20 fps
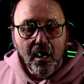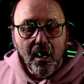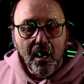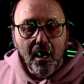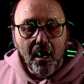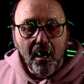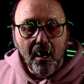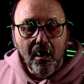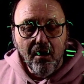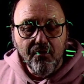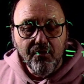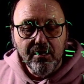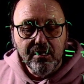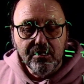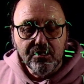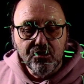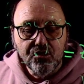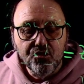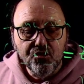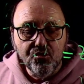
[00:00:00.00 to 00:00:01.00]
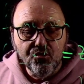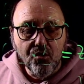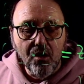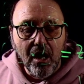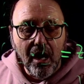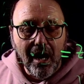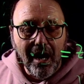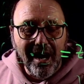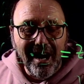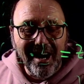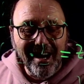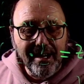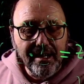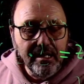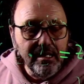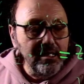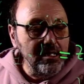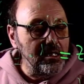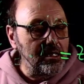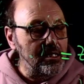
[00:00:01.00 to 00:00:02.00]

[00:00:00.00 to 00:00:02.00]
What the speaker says: over 2i.